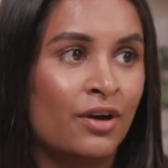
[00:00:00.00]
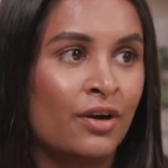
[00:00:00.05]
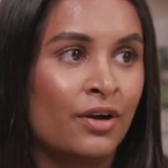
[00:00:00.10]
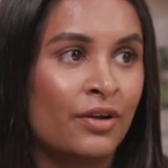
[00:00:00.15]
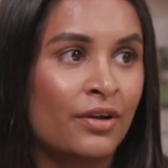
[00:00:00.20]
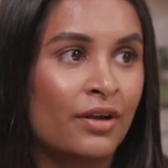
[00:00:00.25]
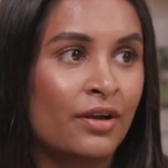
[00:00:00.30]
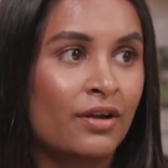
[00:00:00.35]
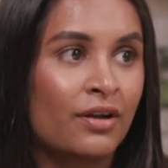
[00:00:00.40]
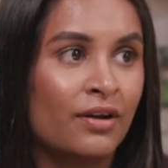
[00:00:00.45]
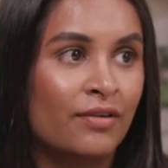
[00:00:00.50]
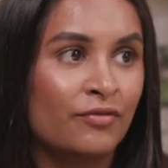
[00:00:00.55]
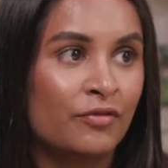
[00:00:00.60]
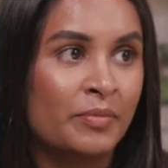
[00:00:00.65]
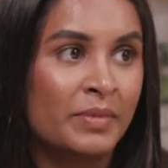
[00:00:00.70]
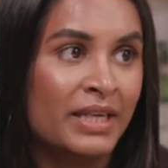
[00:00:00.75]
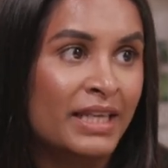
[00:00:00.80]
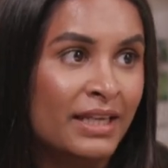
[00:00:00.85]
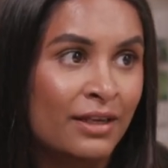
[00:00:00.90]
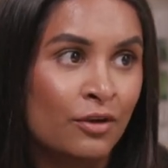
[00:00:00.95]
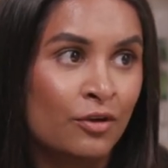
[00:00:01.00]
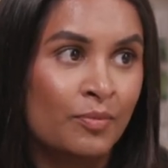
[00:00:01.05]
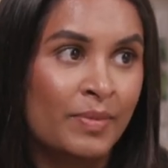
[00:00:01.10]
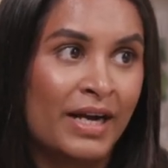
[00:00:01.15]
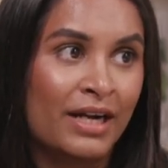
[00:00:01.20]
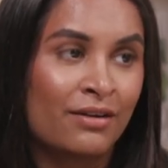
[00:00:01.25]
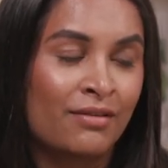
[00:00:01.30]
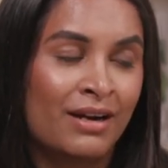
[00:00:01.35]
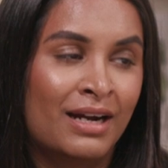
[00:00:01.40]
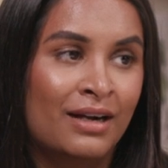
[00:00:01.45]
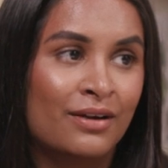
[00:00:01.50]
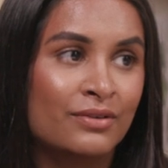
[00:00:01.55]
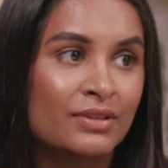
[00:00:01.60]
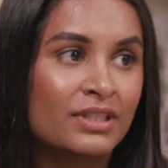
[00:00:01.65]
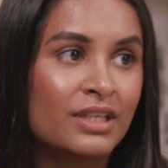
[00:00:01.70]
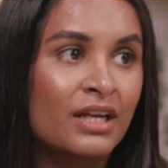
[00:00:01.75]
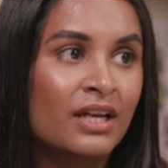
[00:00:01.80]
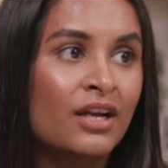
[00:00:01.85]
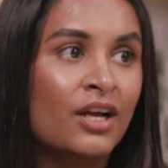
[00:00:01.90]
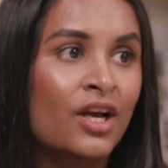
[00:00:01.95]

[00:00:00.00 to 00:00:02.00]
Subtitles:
I come from a legal background.